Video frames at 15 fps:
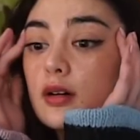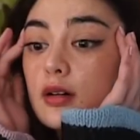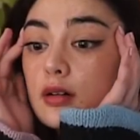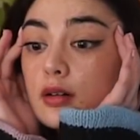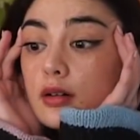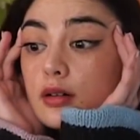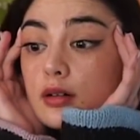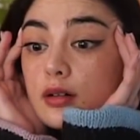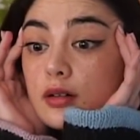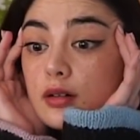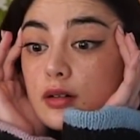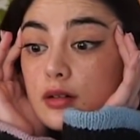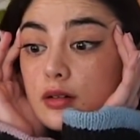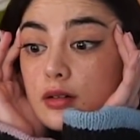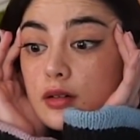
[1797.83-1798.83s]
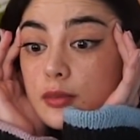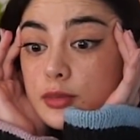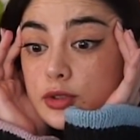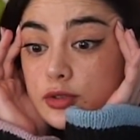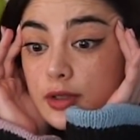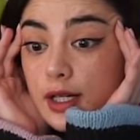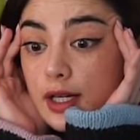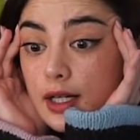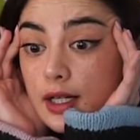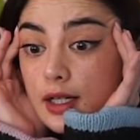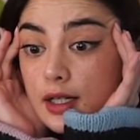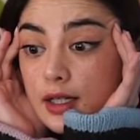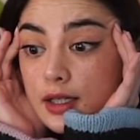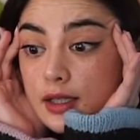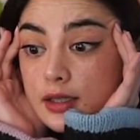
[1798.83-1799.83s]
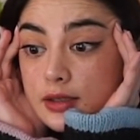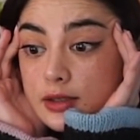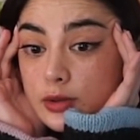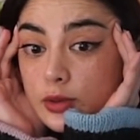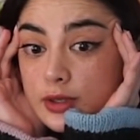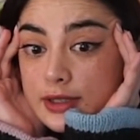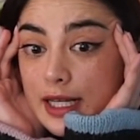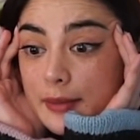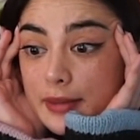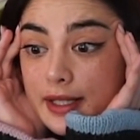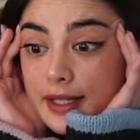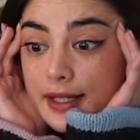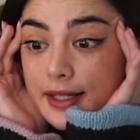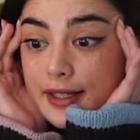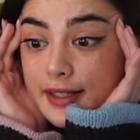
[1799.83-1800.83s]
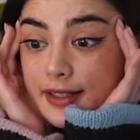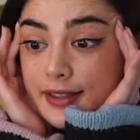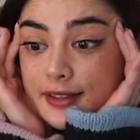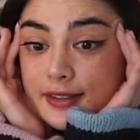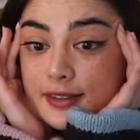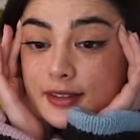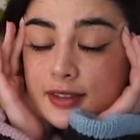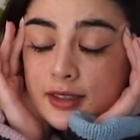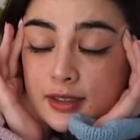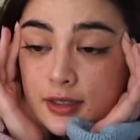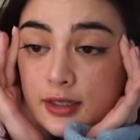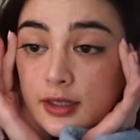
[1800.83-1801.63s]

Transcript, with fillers: Oh, I'm stressed. What's happening?